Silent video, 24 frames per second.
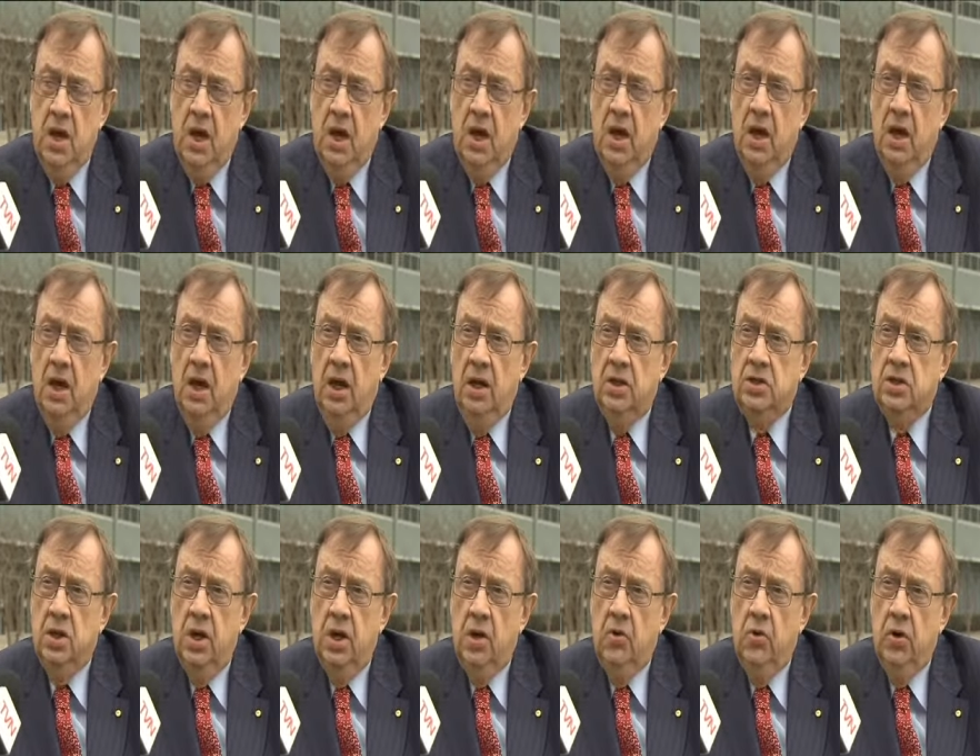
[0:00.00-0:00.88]
uh, it's
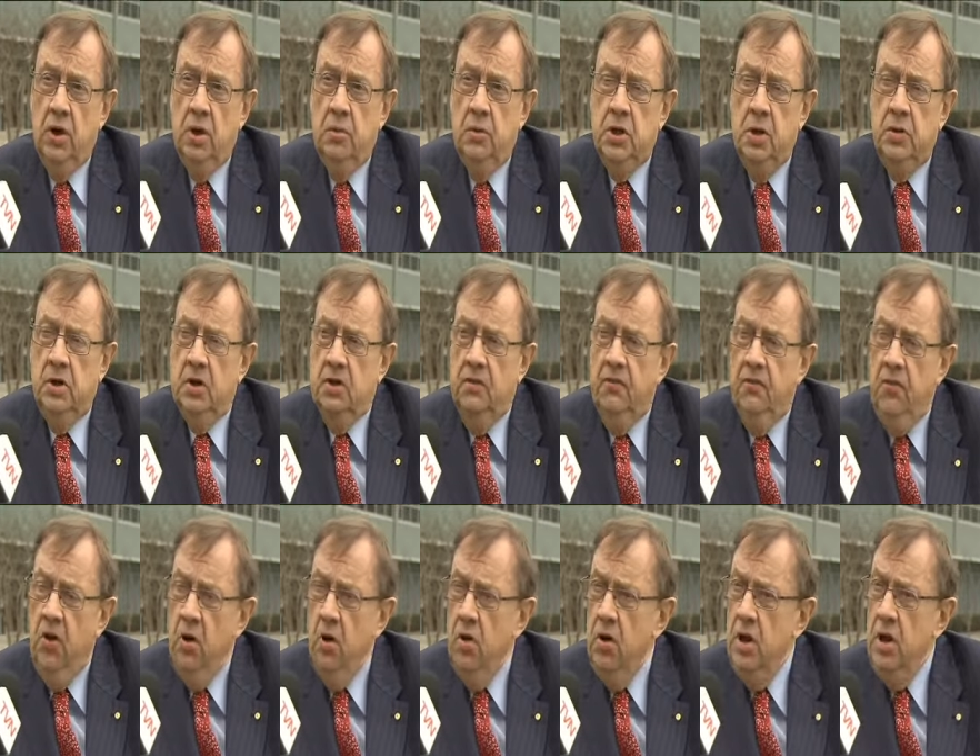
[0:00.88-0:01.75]
an incredible time. It's
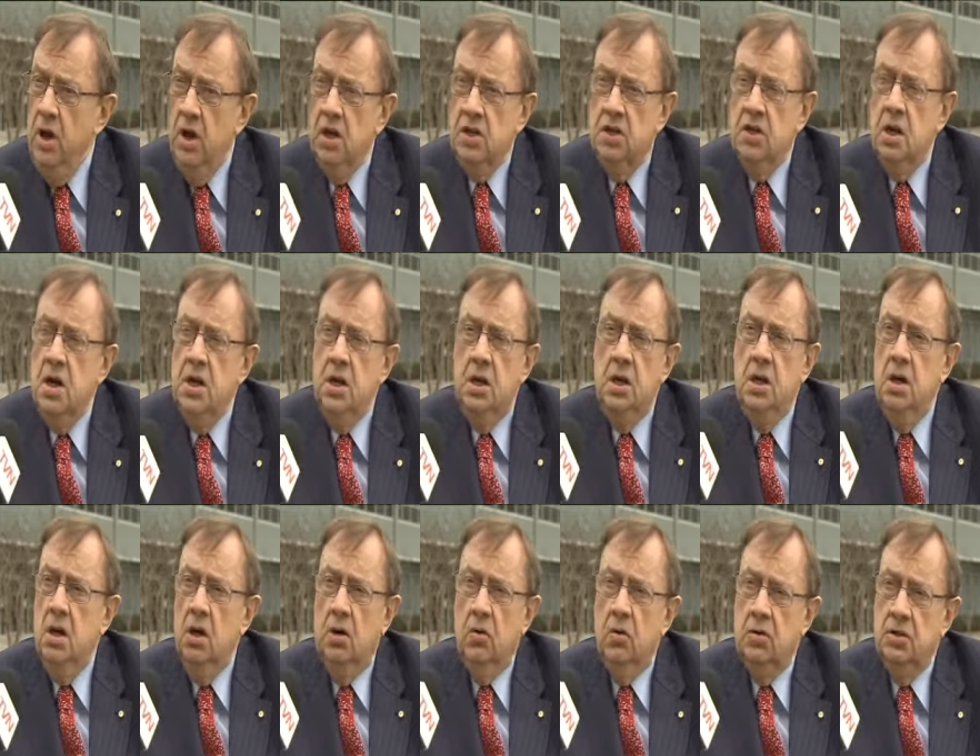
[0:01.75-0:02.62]
very
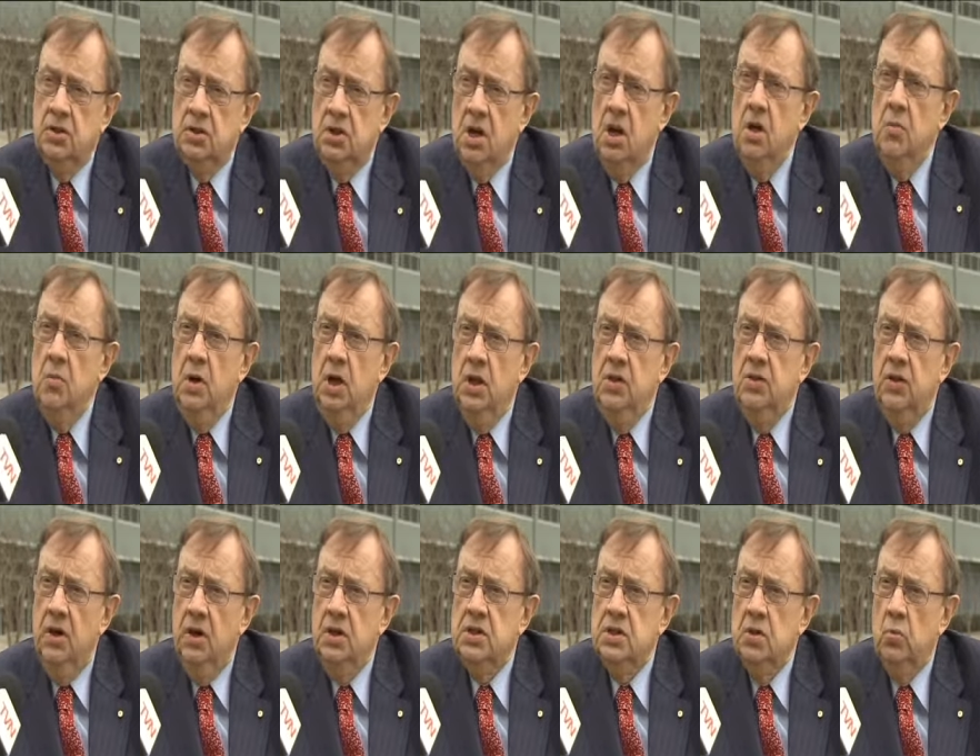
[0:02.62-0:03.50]
exciting across so many
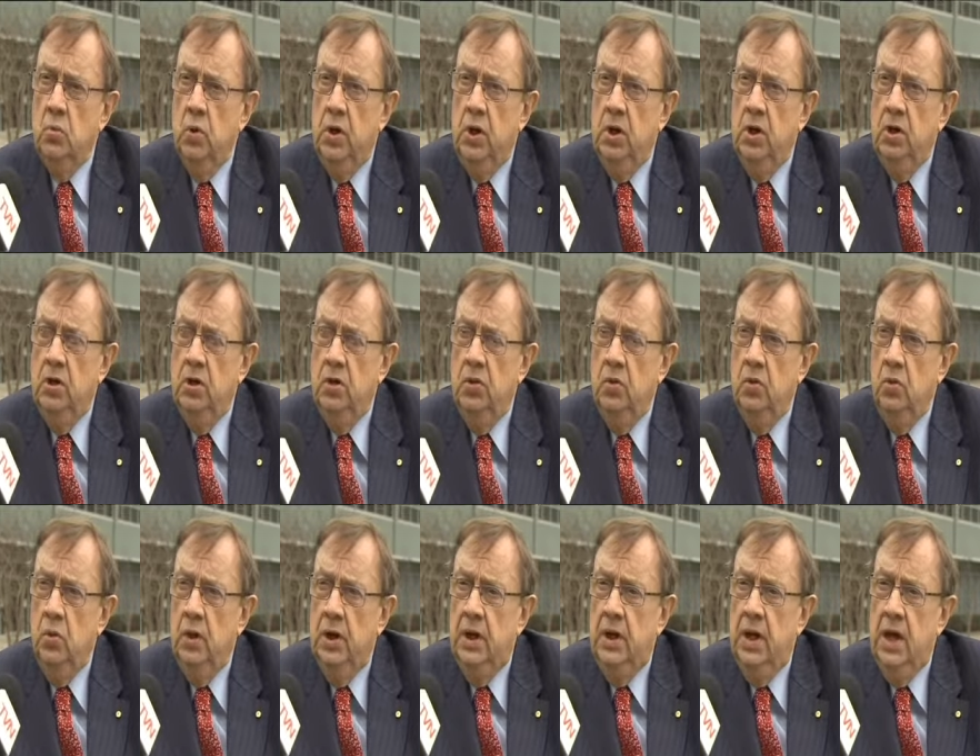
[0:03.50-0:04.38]
things that we can
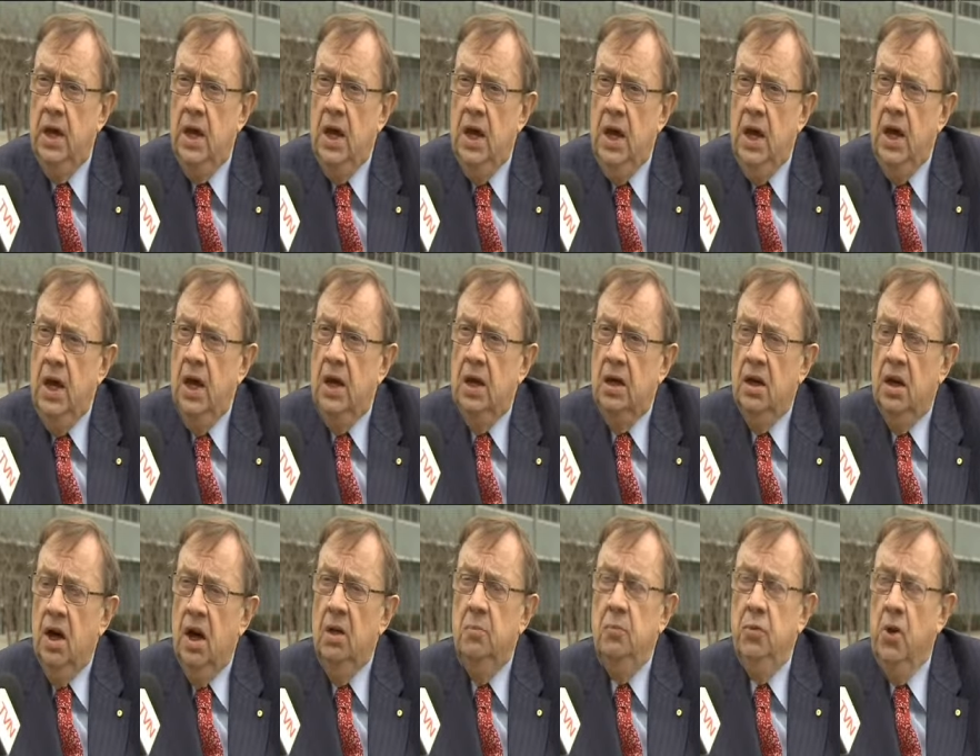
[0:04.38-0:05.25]
do. Uh, uh,
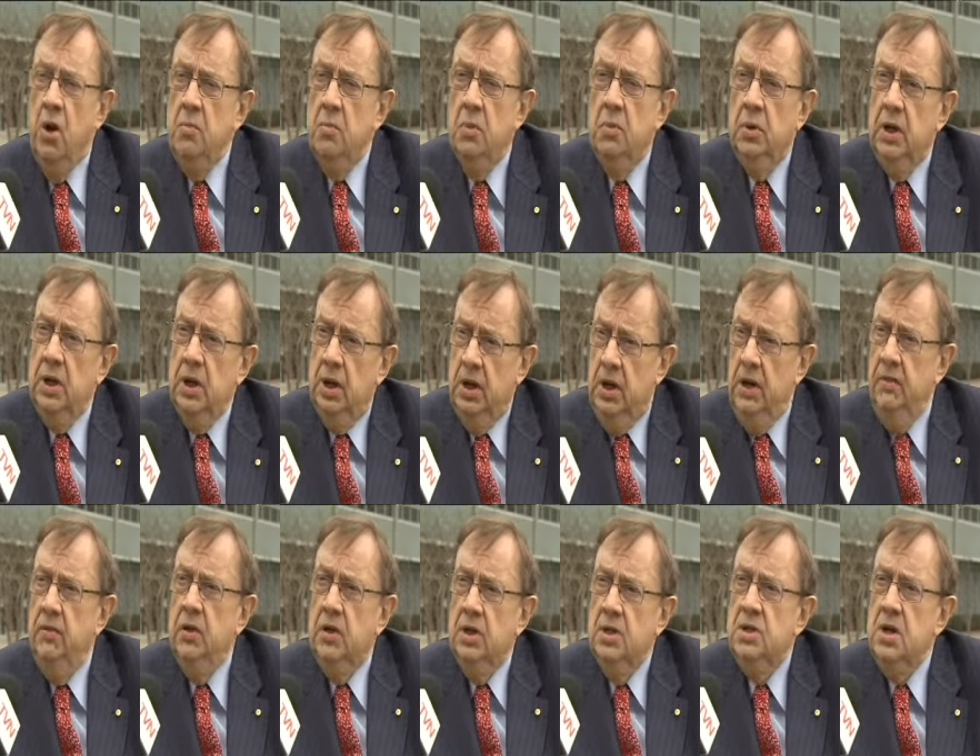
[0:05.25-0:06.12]
I'll probably
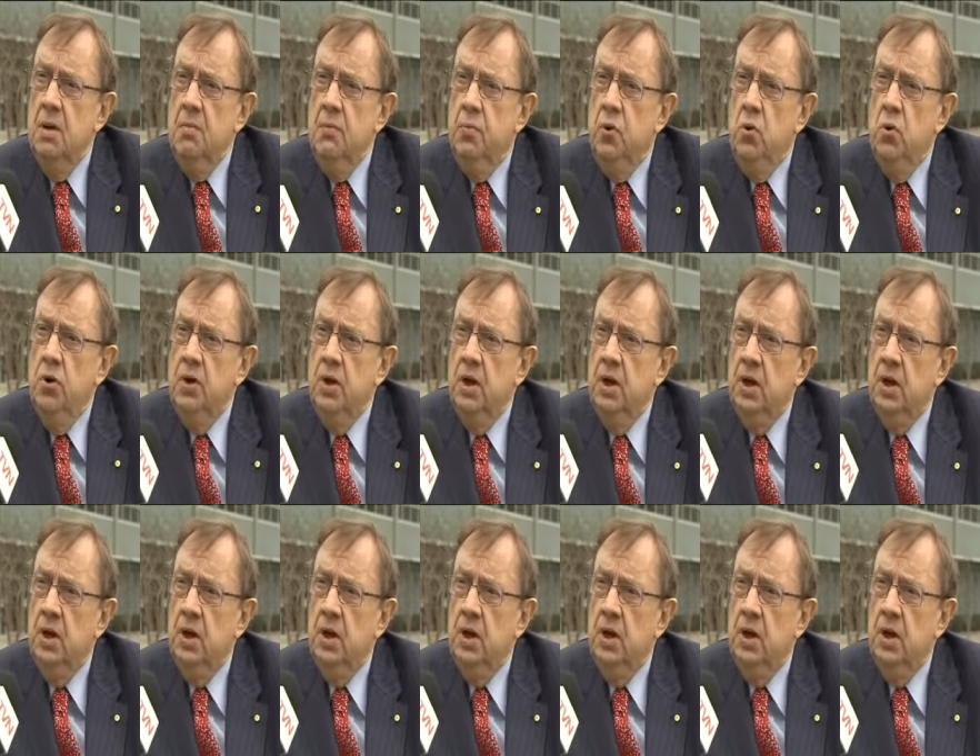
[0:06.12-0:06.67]
leave it at some point.